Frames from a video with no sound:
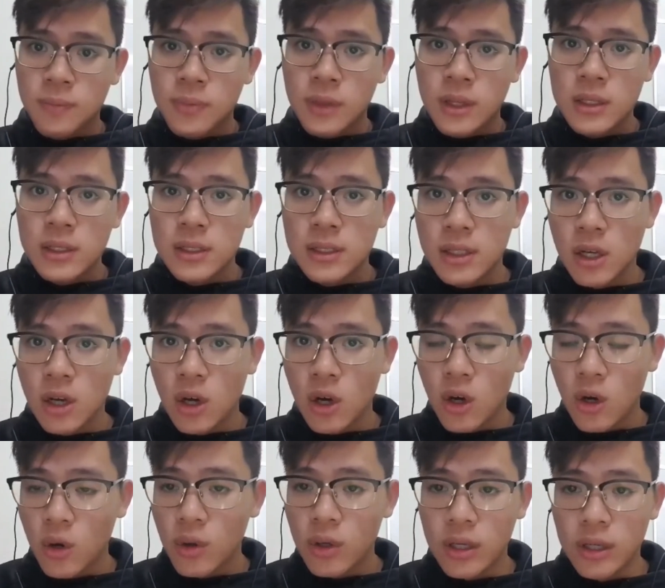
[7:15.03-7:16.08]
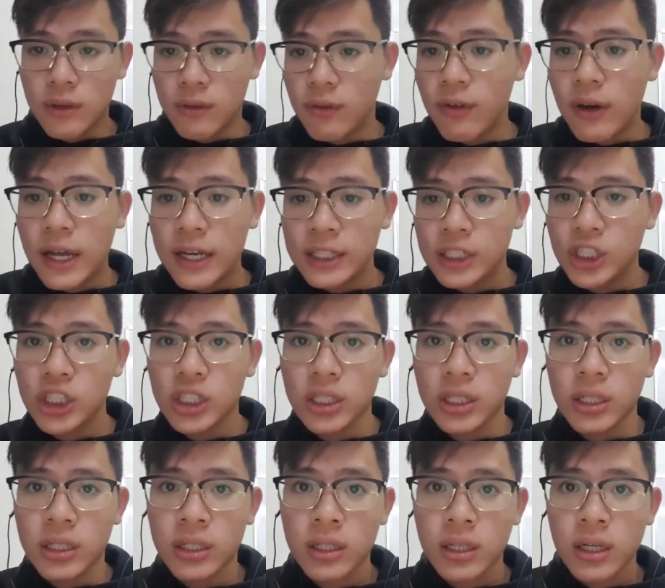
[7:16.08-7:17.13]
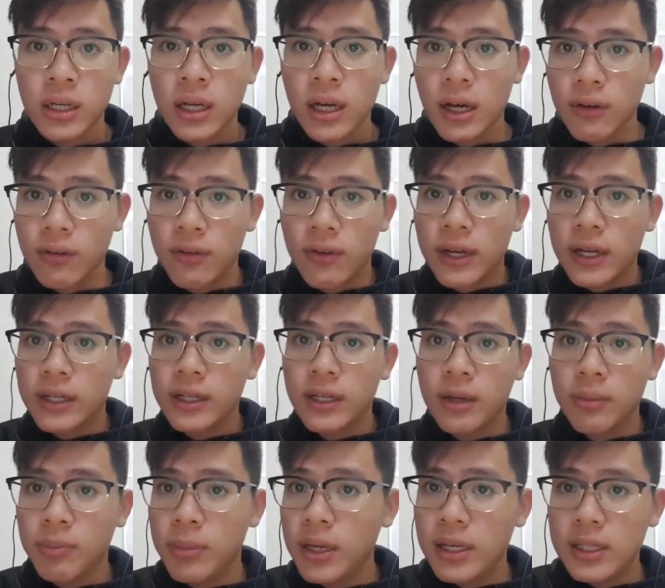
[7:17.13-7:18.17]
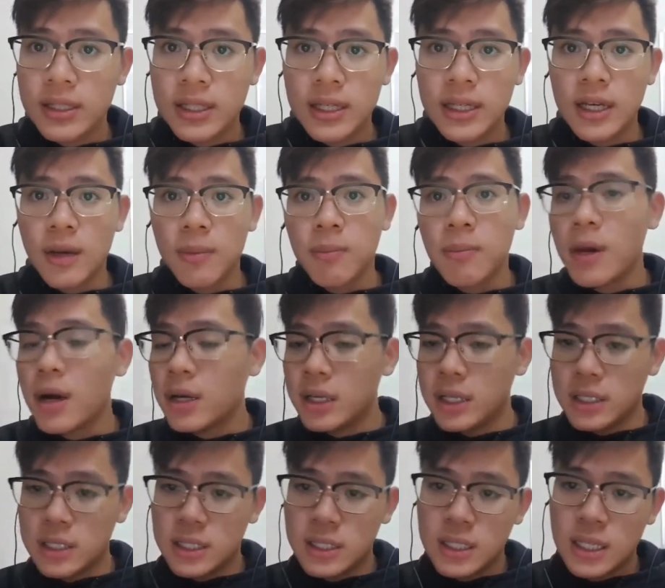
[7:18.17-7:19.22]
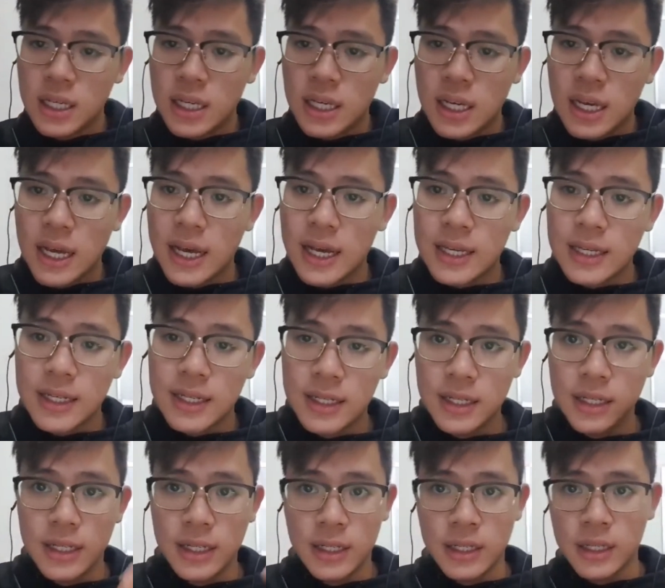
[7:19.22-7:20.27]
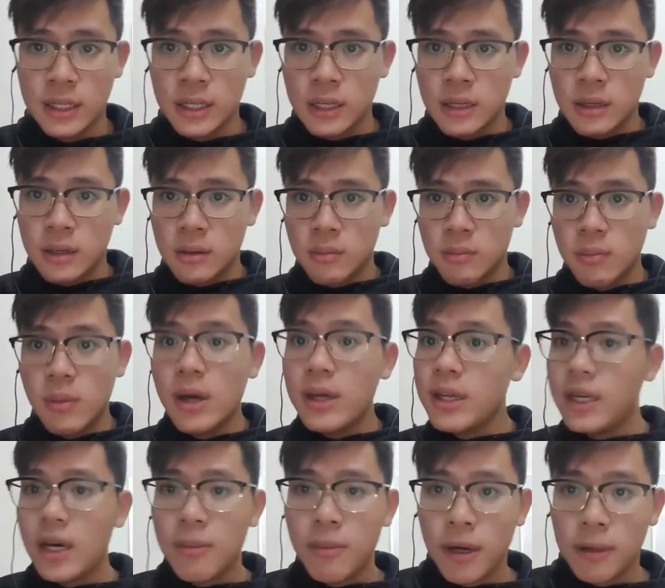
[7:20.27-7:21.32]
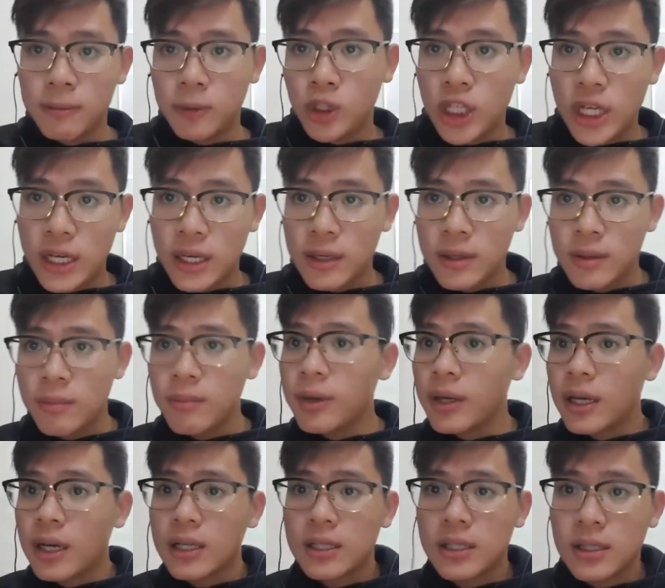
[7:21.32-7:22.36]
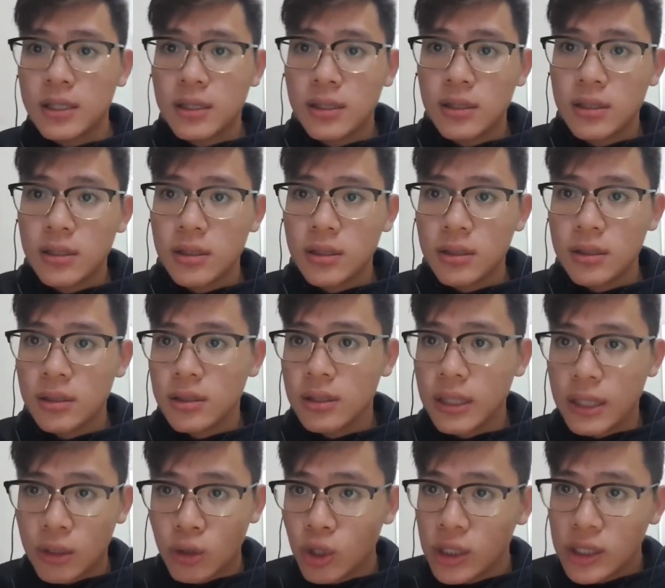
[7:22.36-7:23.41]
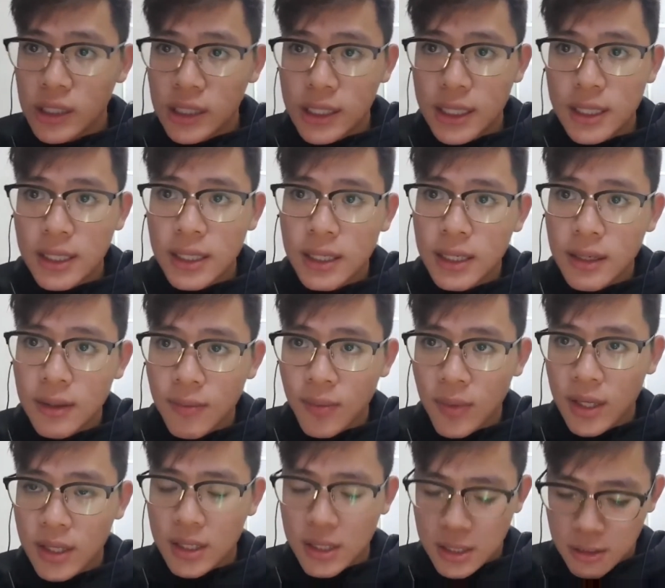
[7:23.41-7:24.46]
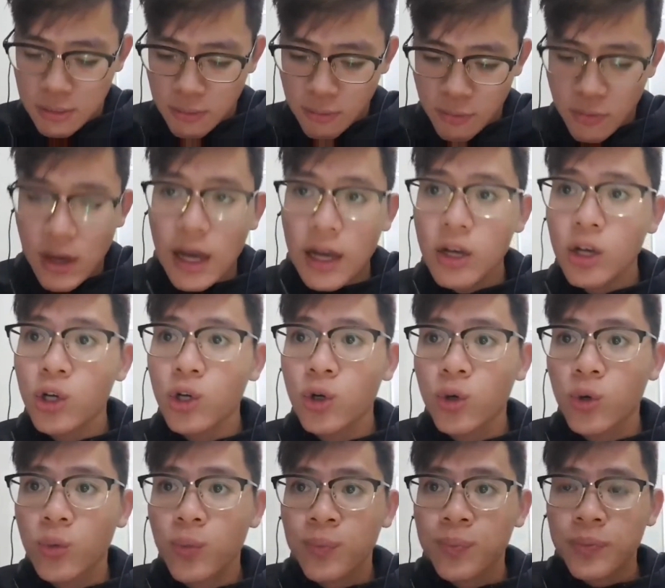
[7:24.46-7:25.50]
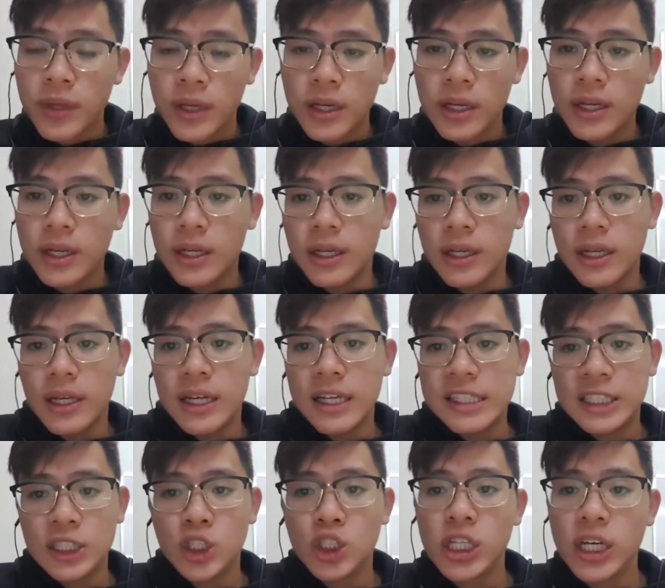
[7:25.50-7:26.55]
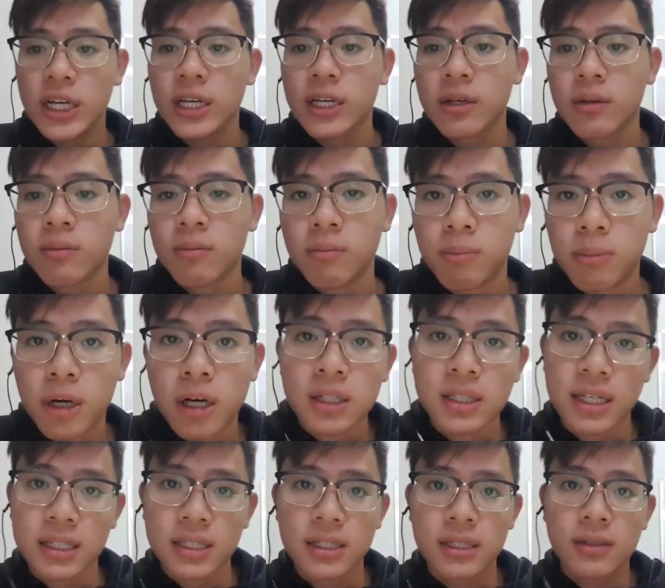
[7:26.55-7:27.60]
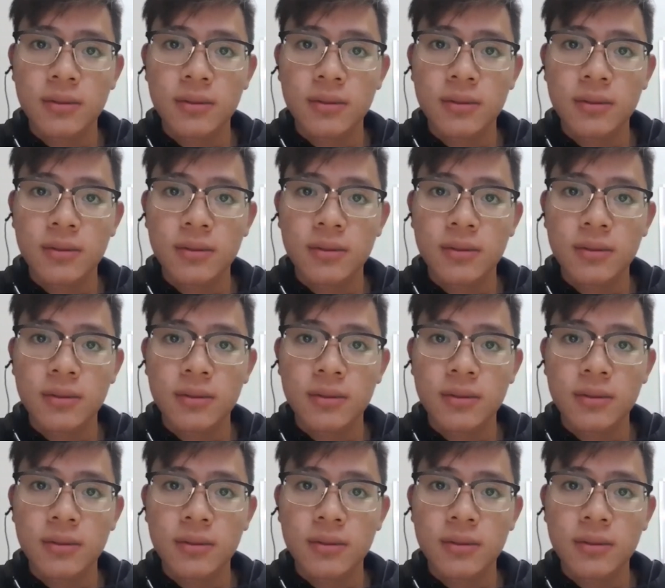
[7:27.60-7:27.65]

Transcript: So inflation affects the ability of money at the medium of change because decreasing its value in the exchange process.